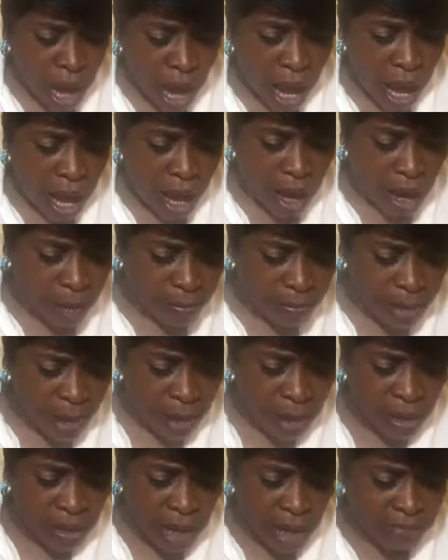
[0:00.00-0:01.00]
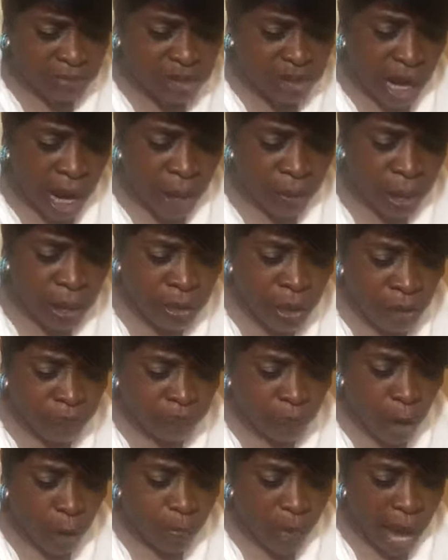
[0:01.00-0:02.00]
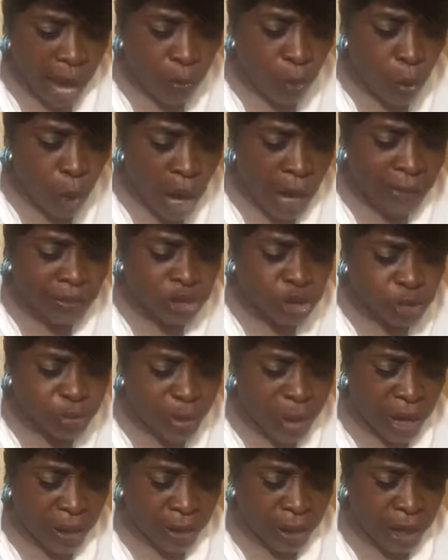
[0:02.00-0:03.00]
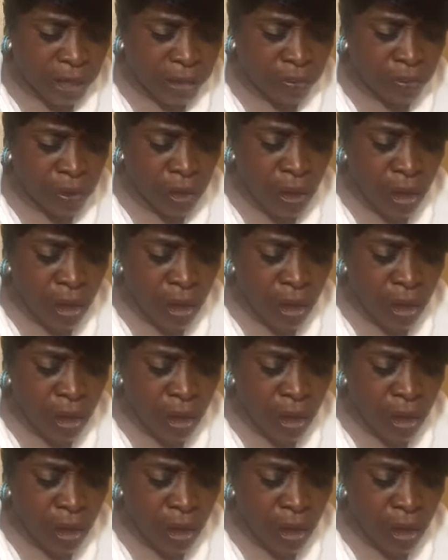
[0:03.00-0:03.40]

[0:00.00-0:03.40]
uh, uh, I'm sorry, for by one spirit